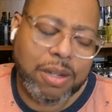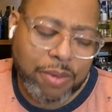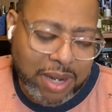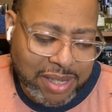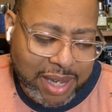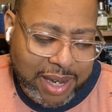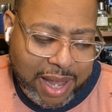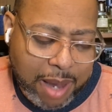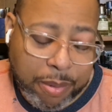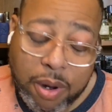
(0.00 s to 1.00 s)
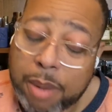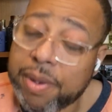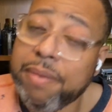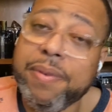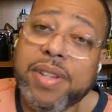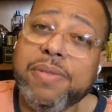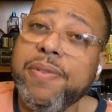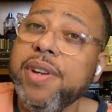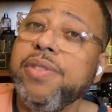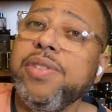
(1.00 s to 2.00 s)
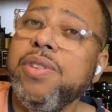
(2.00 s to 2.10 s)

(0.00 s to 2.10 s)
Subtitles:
what is that, Abercrombie and Fitch Fierce?